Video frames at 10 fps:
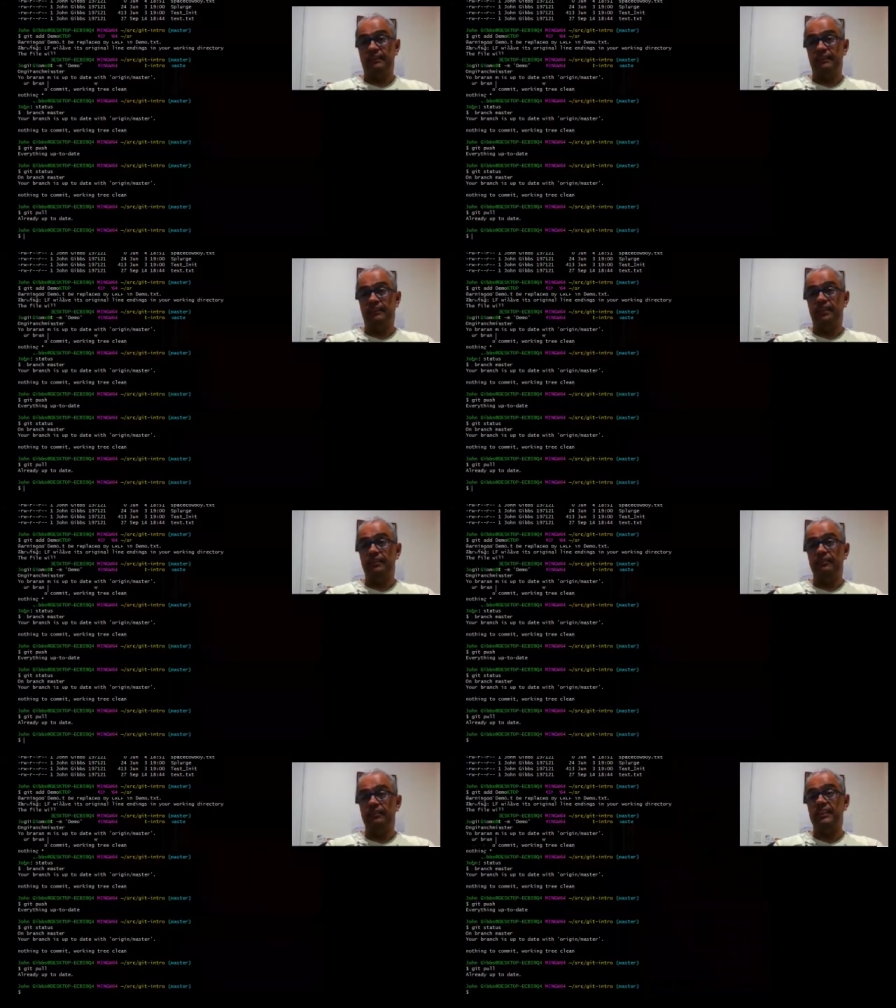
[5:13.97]

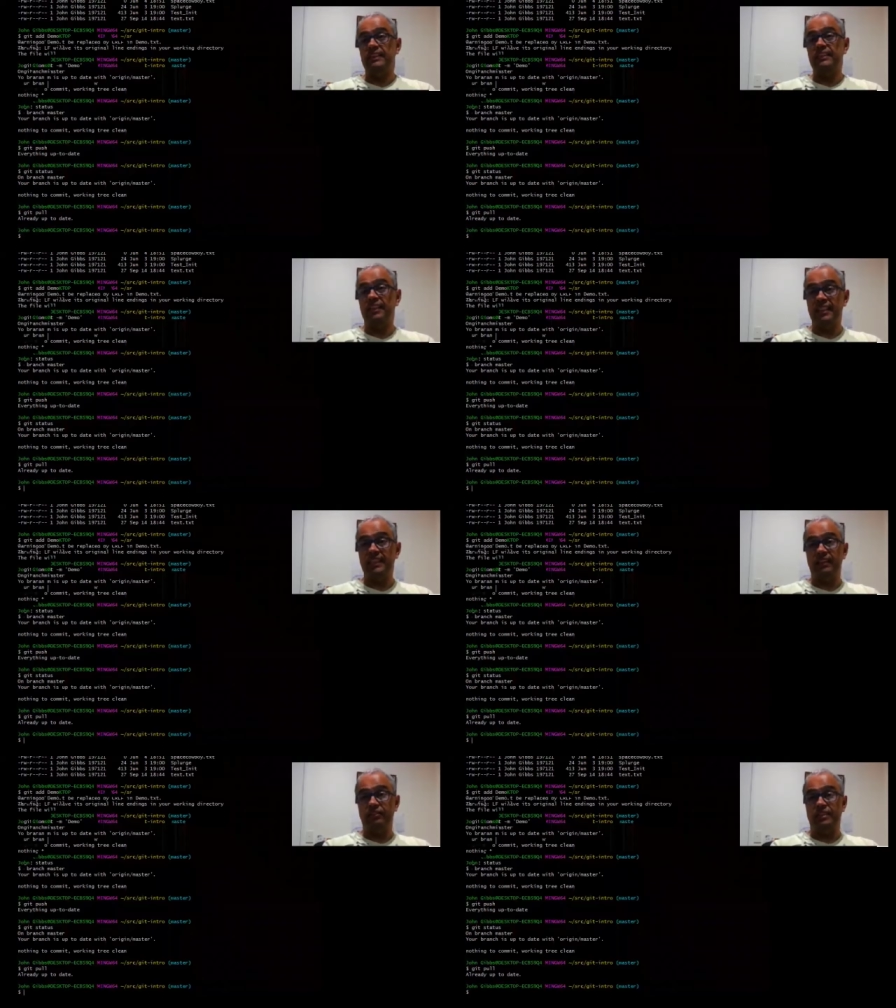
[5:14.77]
So there's nothing
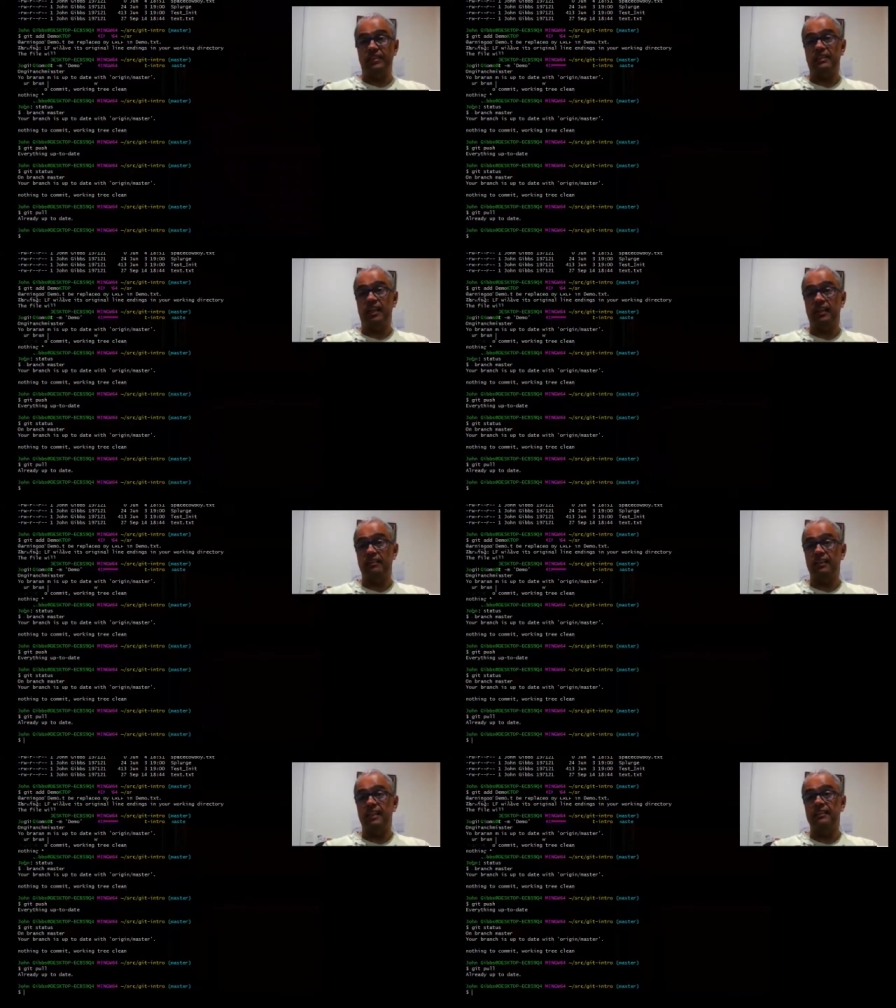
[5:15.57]
else
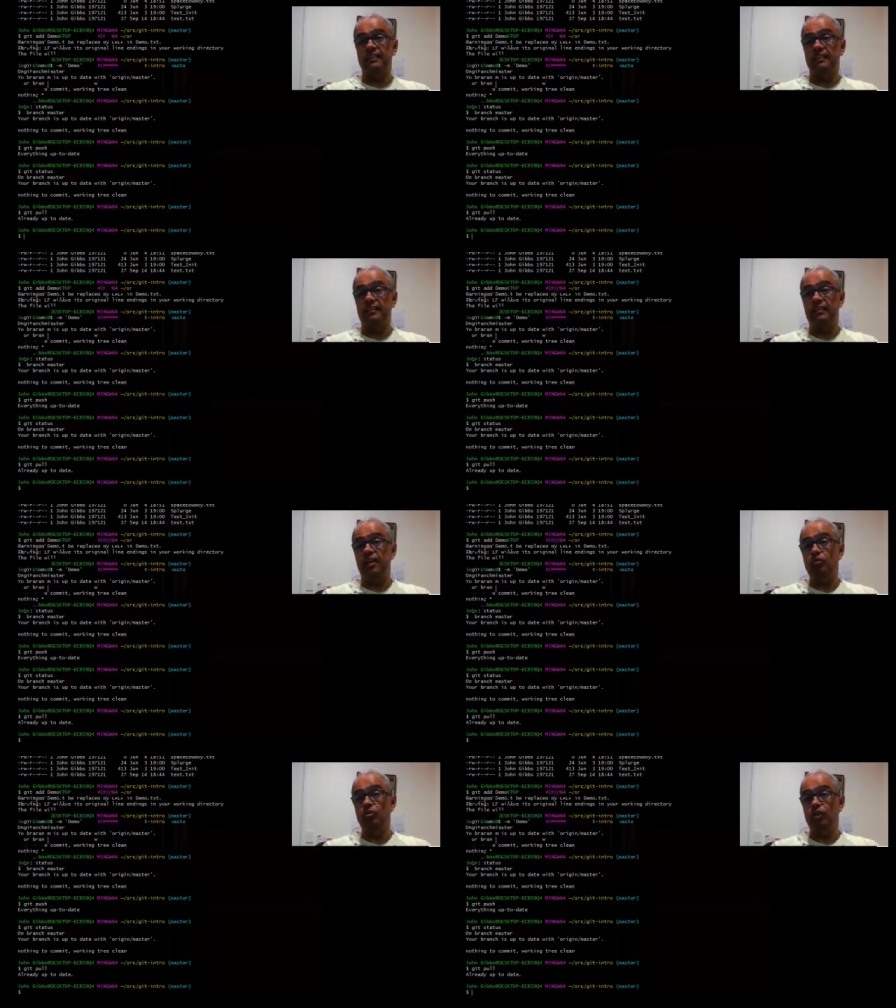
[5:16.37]

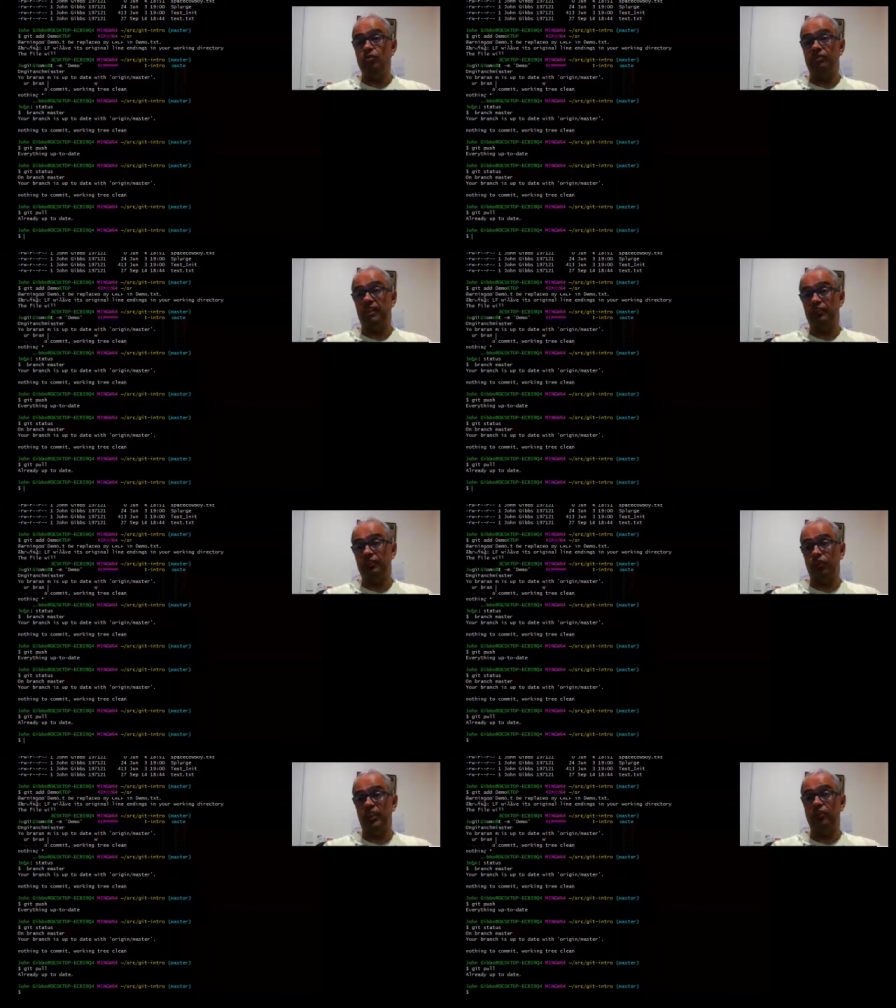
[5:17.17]
no new files
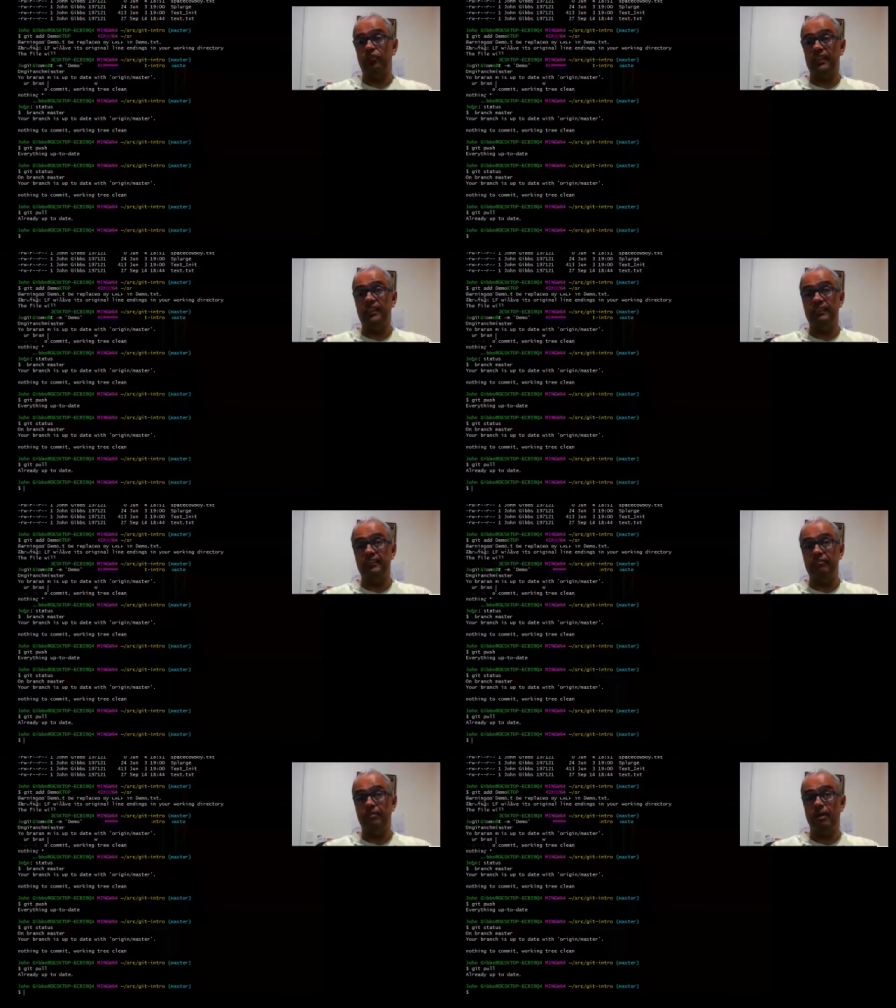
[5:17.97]
or code in the
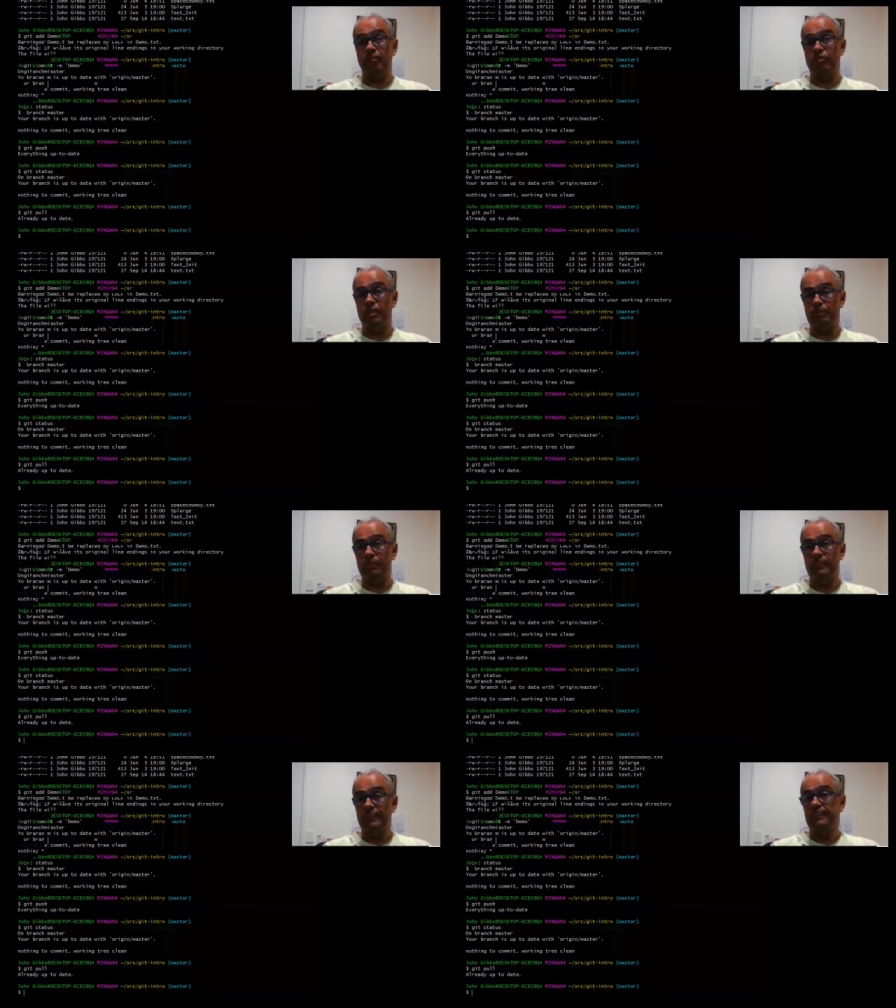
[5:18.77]
remote repo.
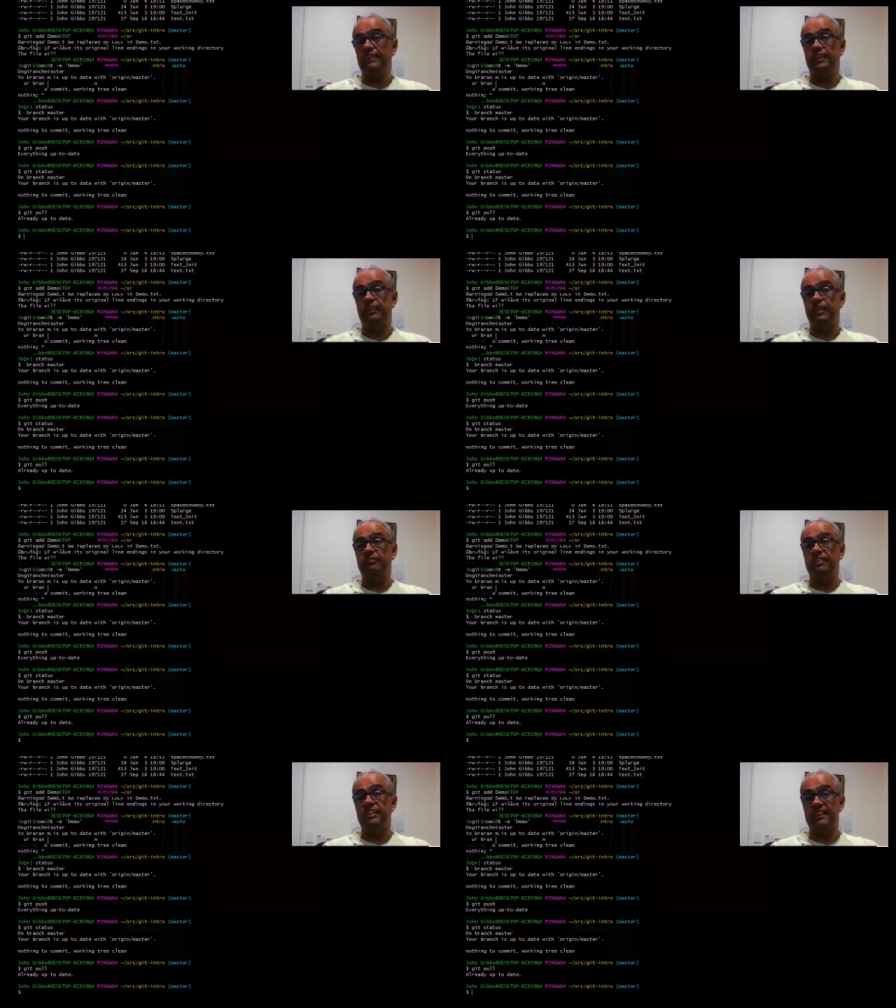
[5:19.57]
So
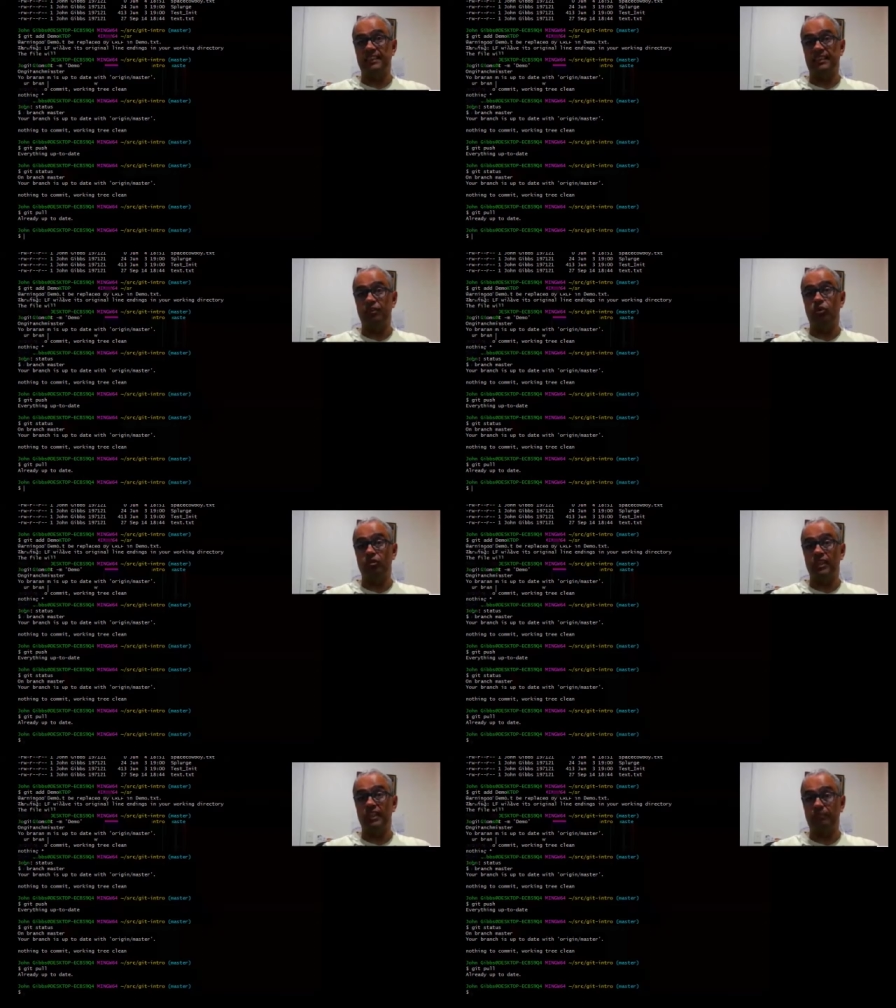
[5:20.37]
everything's
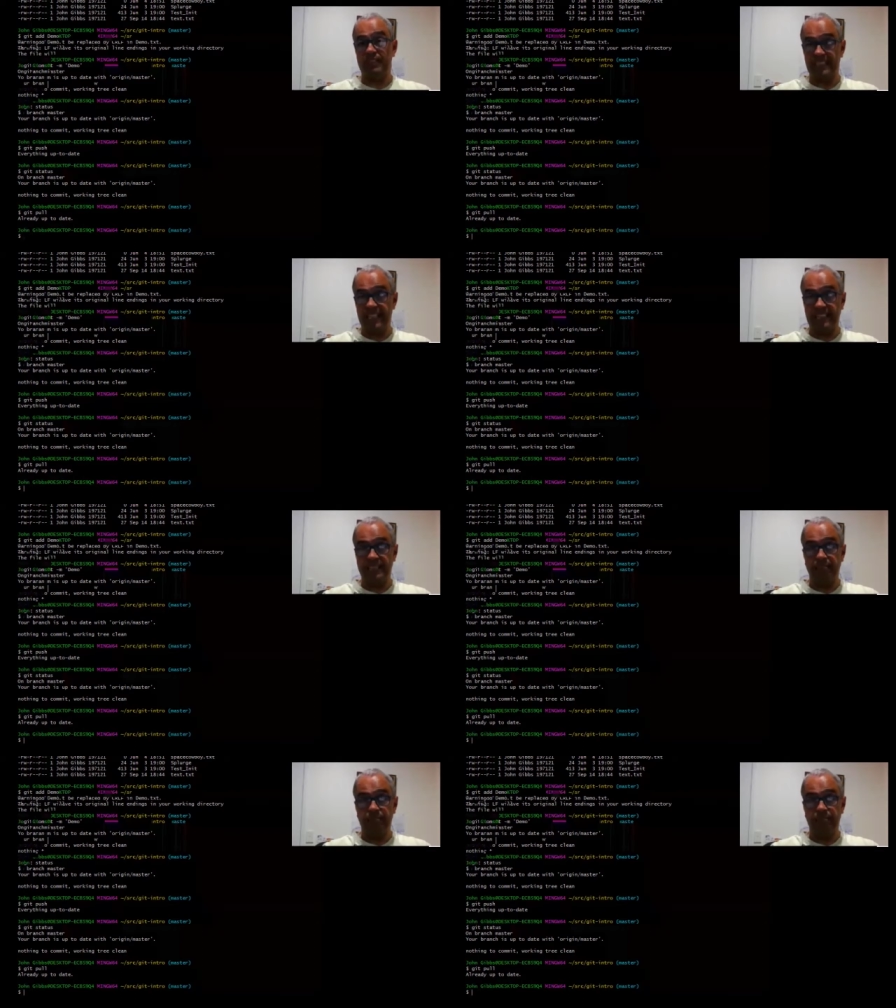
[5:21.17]
already up to date.